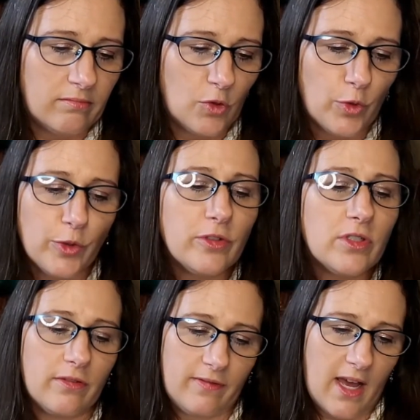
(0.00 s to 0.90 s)

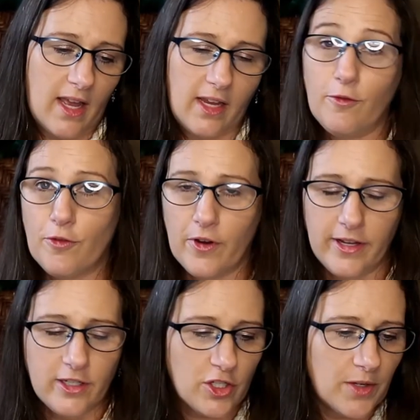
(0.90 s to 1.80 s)
crucifying
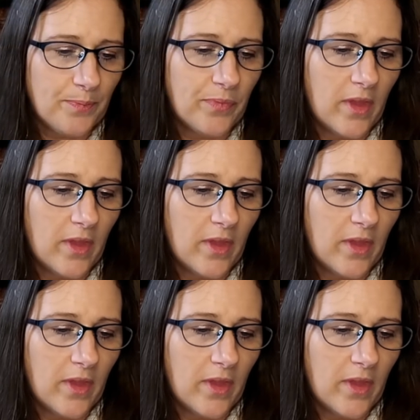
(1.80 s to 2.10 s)
French.